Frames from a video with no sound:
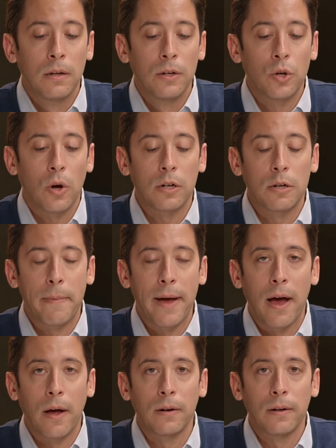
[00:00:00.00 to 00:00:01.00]
talked
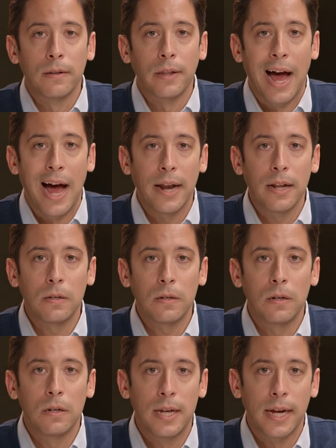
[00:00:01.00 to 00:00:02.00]
about the
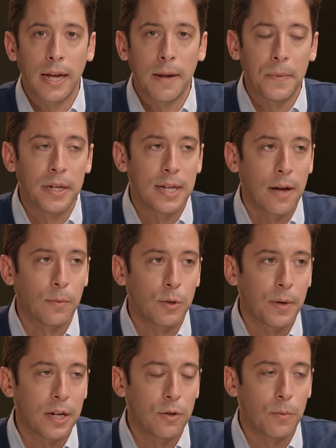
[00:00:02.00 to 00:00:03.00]
hottest ticket in town, which
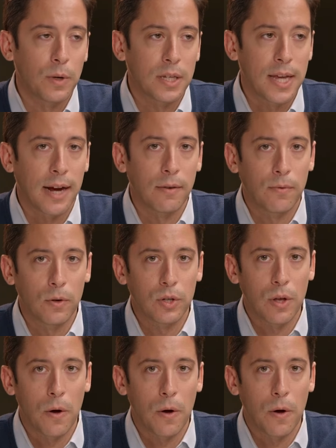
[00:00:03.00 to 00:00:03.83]
we'll get to in one second. First,